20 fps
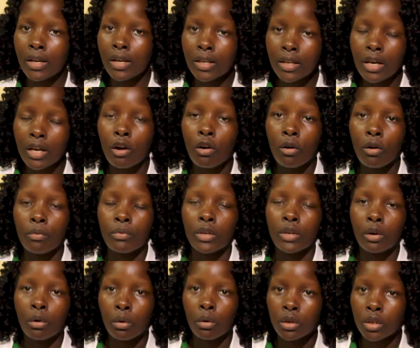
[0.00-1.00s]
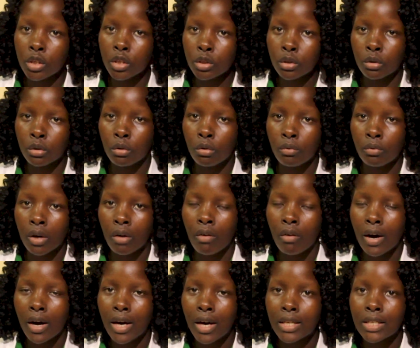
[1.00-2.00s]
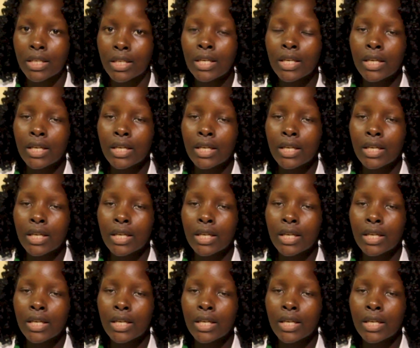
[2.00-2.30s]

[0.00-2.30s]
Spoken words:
care of the condition of our heart?